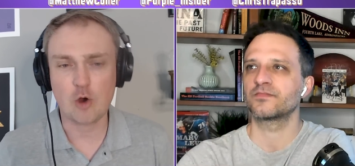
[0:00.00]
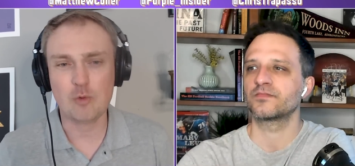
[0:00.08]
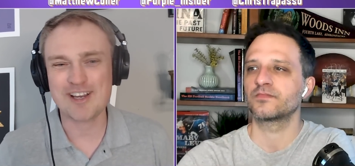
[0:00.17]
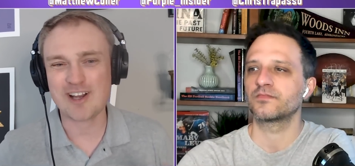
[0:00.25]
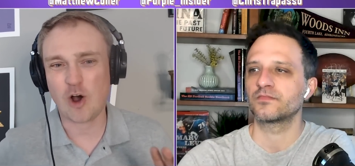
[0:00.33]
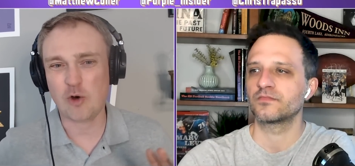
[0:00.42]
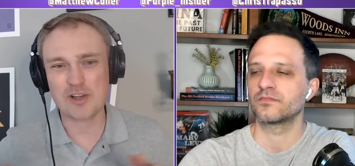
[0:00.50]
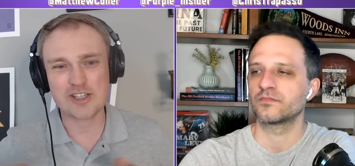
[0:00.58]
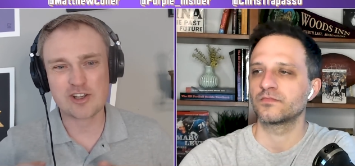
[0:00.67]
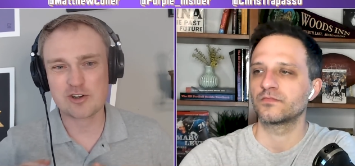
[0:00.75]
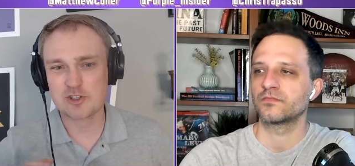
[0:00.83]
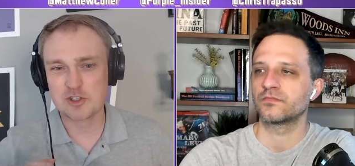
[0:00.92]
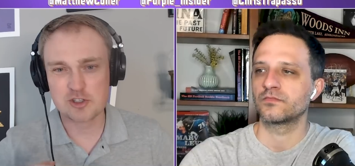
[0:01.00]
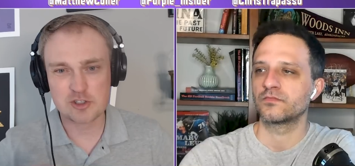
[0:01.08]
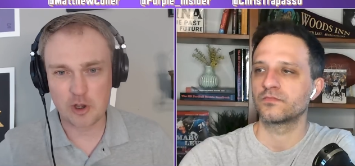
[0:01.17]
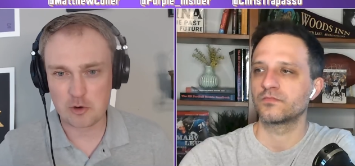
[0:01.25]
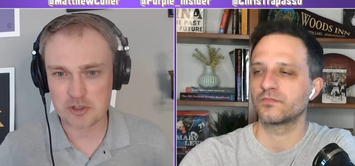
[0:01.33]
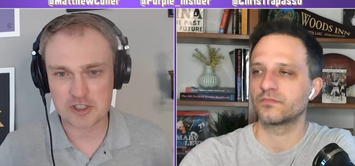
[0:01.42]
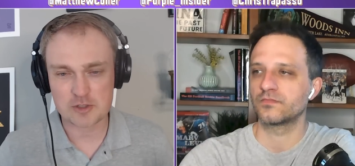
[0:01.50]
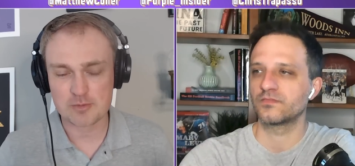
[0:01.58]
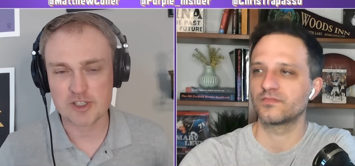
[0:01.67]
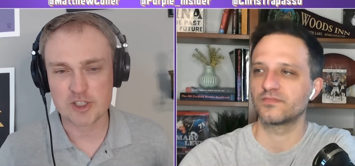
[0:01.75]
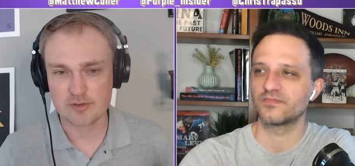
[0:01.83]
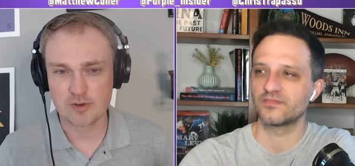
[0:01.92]
Speaker 1: know we always are so
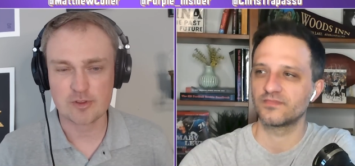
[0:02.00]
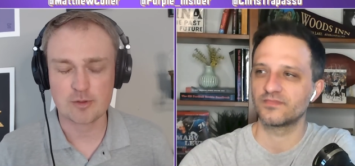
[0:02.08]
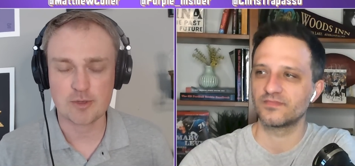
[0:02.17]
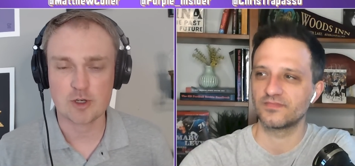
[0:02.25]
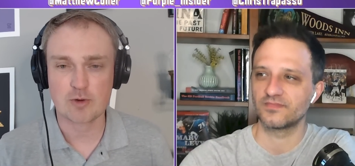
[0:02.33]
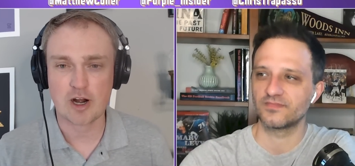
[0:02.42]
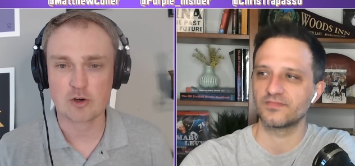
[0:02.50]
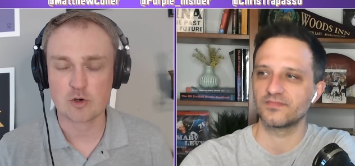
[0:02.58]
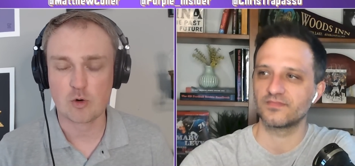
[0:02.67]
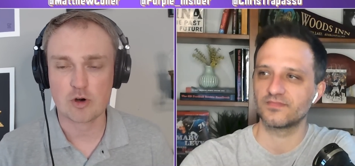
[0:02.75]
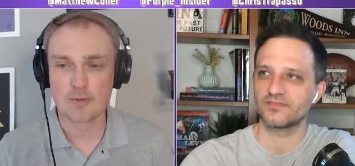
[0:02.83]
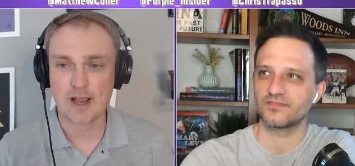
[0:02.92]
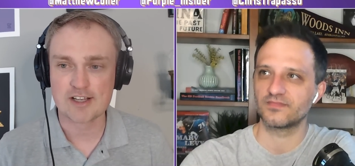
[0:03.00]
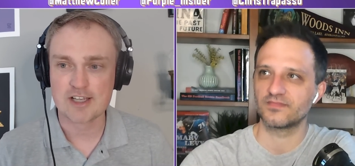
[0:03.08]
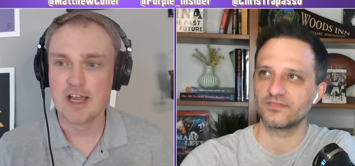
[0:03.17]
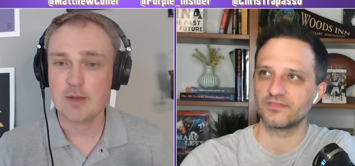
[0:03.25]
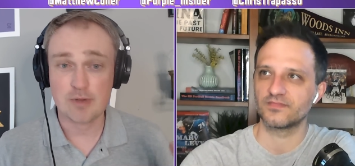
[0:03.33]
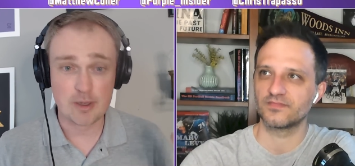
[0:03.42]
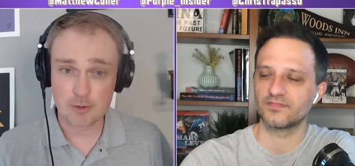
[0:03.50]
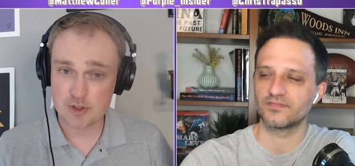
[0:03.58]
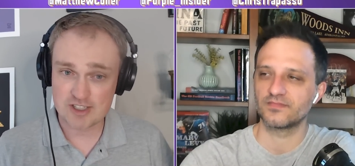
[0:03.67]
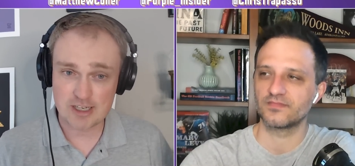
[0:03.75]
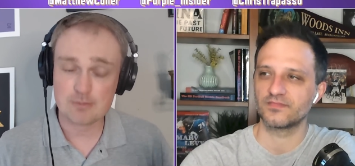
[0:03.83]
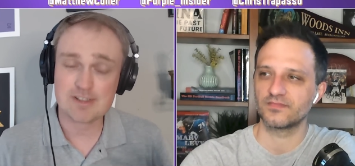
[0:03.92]
dismissive of the mid round quarterbacks. People
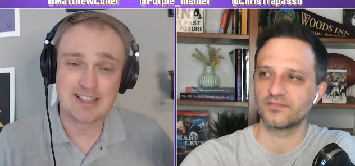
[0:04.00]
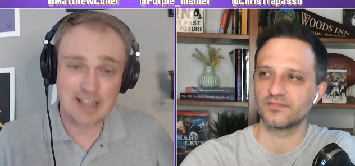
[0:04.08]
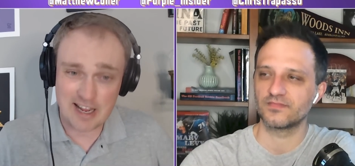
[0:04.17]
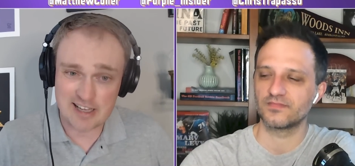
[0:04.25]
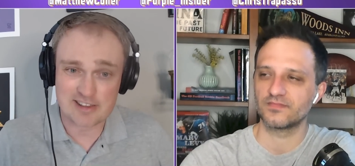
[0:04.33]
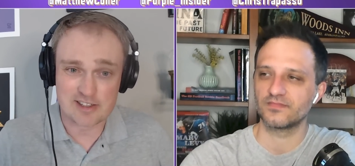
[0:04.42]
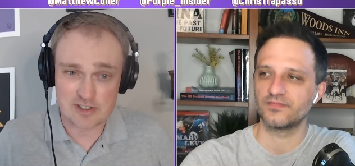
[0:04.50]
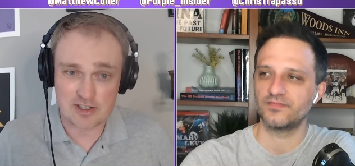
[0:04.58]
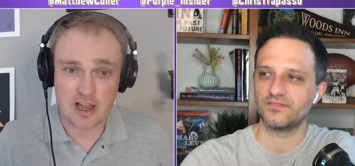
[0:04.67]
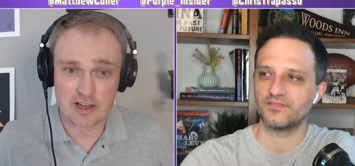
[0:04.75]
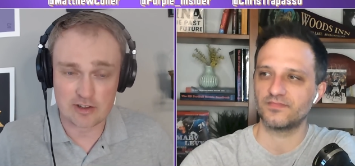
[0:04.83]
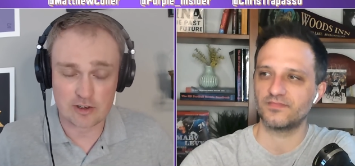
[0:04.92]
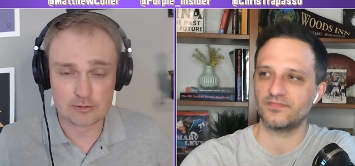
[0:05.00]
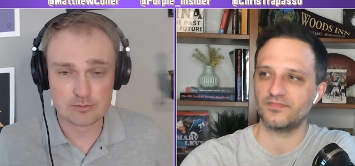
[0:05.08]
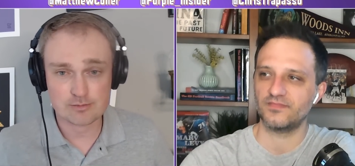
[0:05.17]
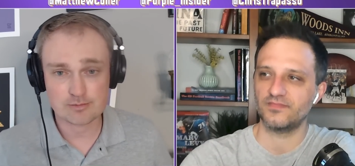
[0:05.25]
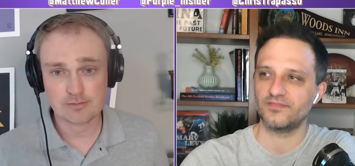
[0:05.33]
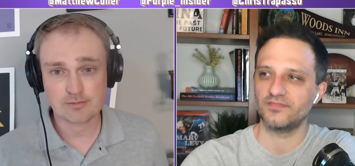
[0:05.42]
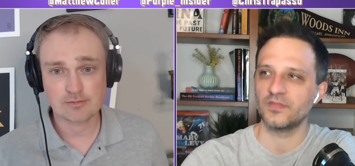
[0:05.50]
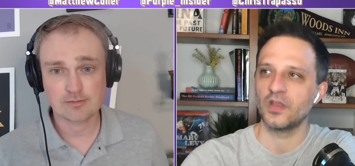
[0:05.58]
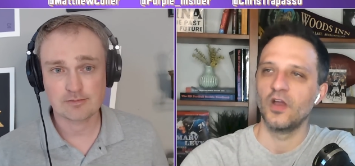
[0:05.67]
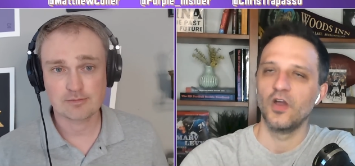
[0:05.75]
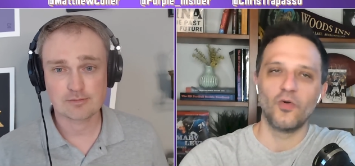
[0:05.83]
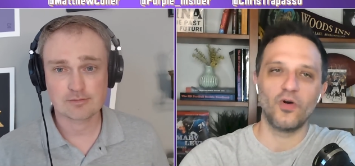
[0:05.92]
seem to like this guy, though.
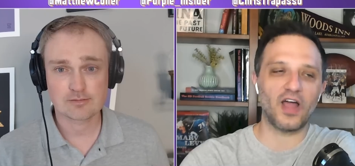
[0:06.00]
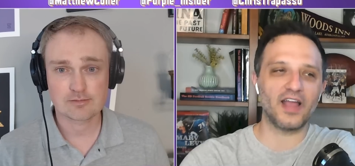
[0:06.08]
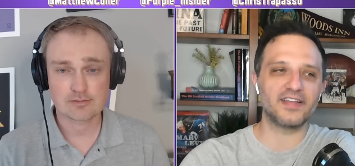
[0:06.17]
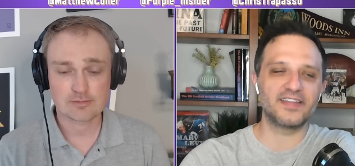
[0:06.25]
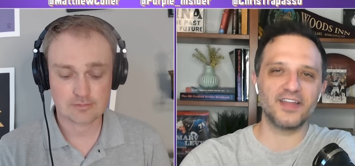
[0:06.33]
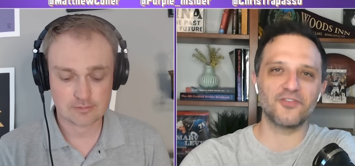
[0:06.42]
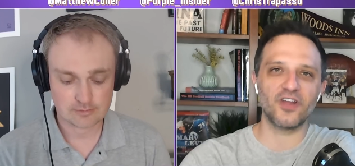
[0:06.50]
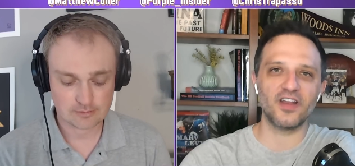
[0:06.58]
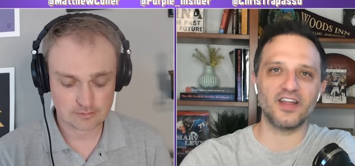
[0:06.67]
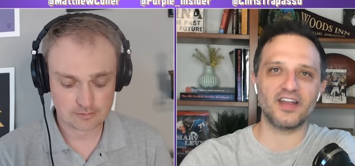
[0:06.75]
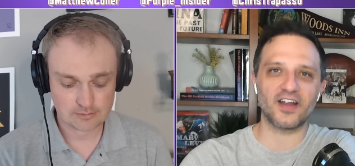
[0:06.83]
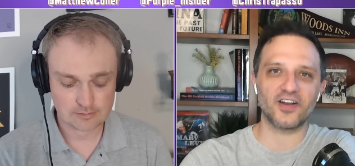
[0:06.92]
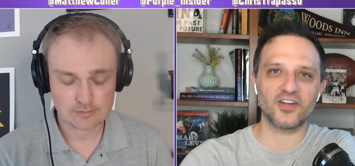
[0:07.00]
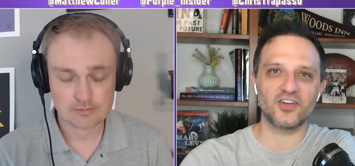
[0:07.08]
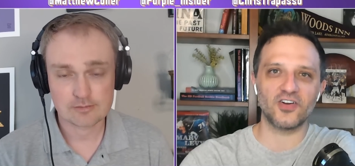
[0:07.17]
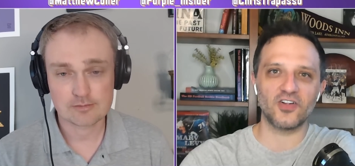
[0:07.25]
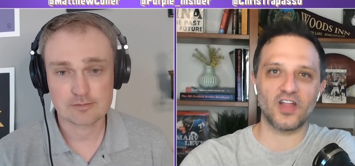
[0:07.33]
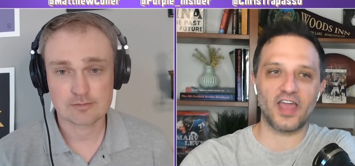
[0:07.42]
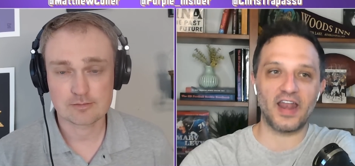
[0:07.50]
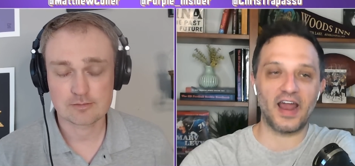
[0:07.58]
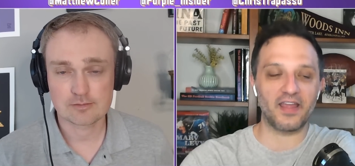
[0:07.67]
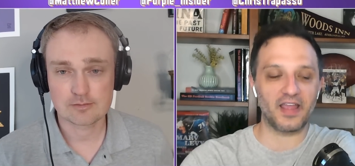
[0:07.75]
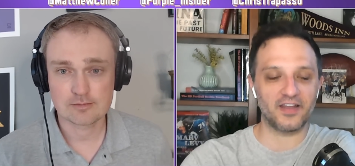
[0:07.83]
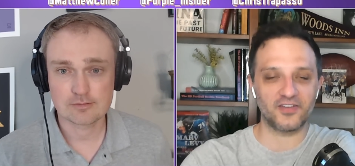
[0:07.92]
Speaker 2: Well, I did write an article and
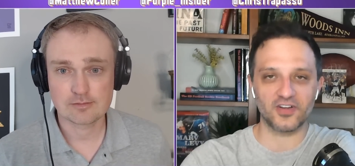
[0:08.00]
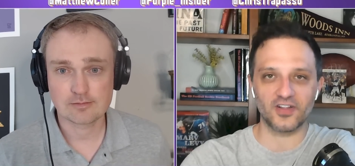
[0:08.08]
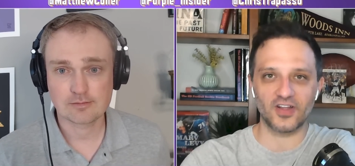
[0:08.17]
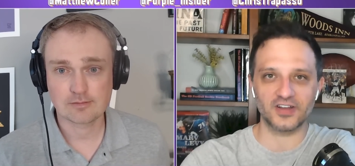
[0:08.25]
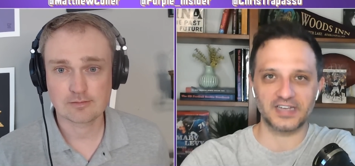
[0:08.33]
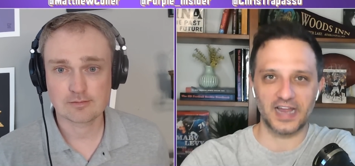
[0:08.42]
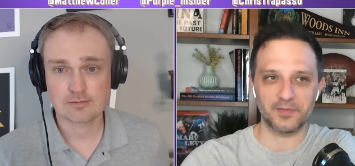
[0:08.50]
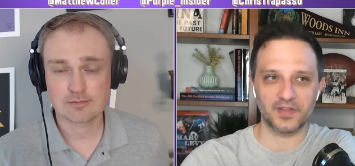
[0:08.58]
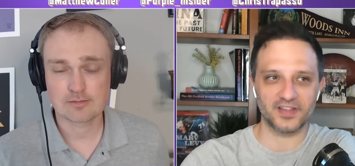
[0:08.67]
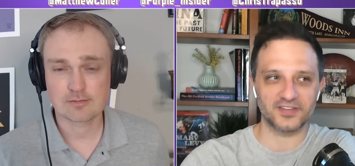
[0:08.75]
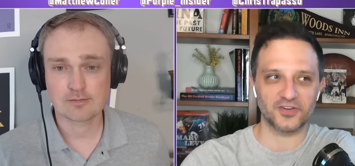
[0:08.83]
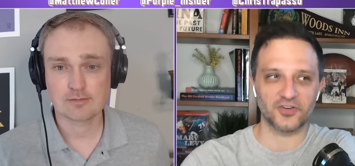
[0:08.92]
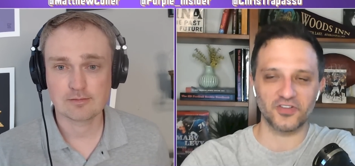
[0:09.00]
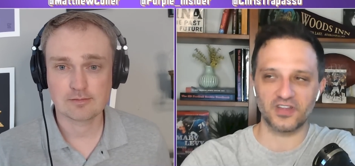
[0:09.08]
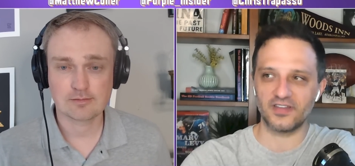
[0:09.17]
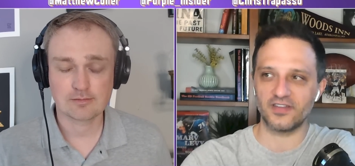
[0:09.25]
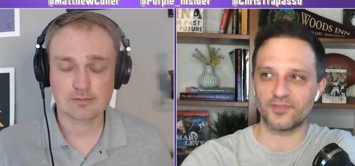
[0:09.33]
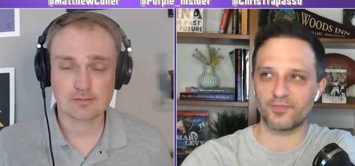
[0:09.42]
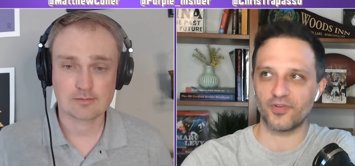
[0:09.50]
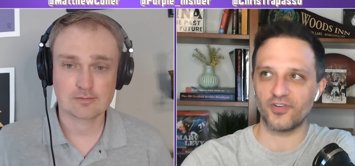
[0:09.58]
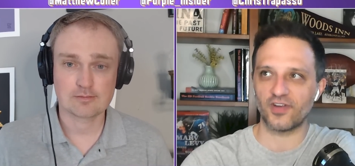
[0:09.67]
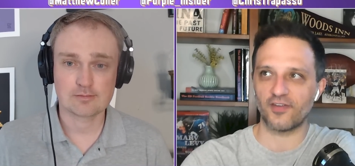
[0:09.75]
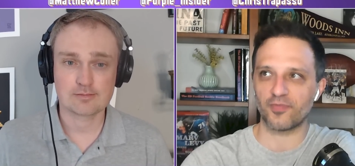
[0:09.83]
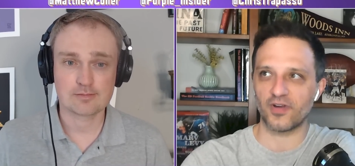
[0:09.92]
I, I took a long time on this early in the pre
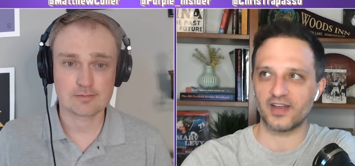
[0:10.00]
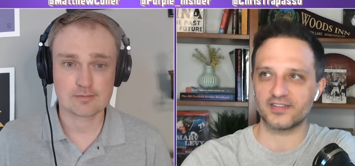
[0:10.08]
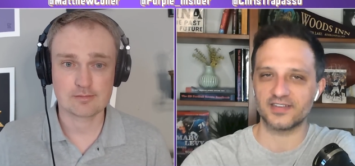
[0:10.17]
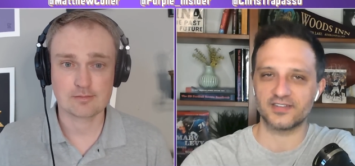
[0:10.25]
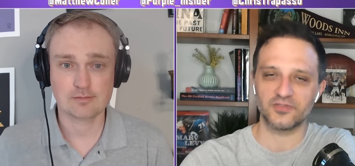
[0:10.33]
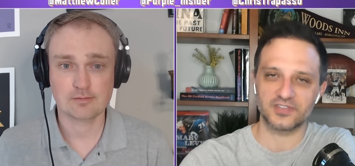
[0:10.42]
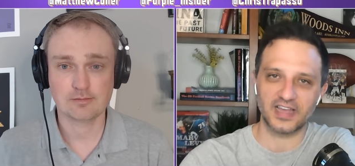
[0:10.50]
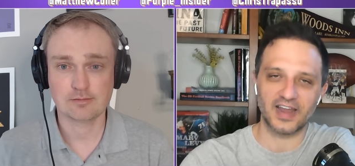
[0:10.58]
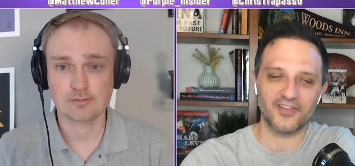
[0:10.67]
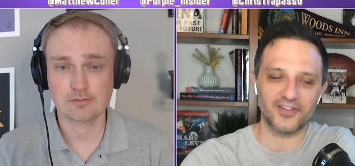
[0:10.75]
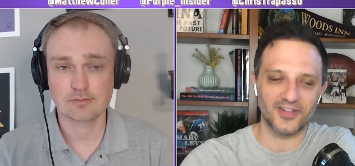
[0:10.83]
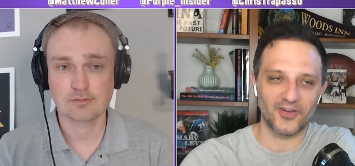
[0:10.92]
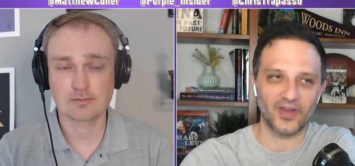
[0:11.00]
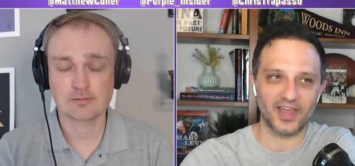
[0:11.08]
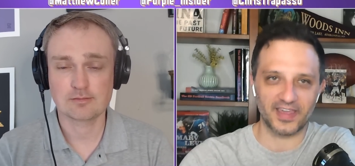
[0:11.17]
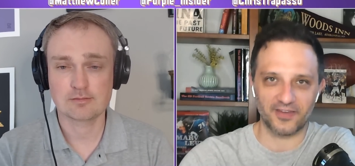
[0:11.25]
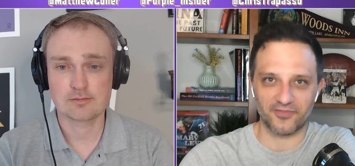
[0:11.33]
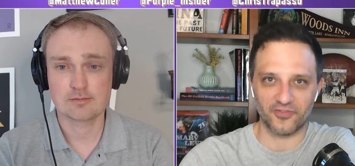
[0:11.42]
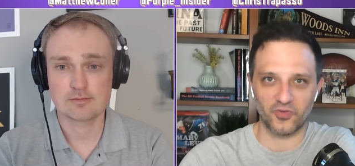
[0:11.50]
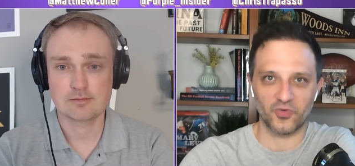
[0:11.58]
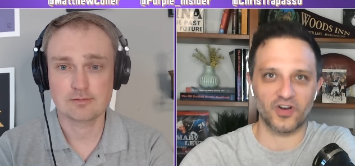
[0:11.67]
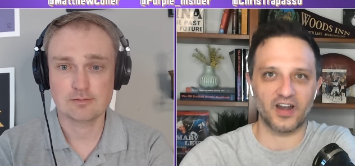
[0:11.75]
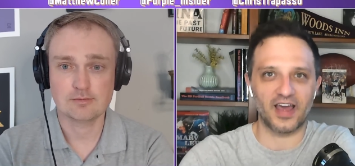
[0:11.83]
draft process. It was kind of the low hanging fruit where an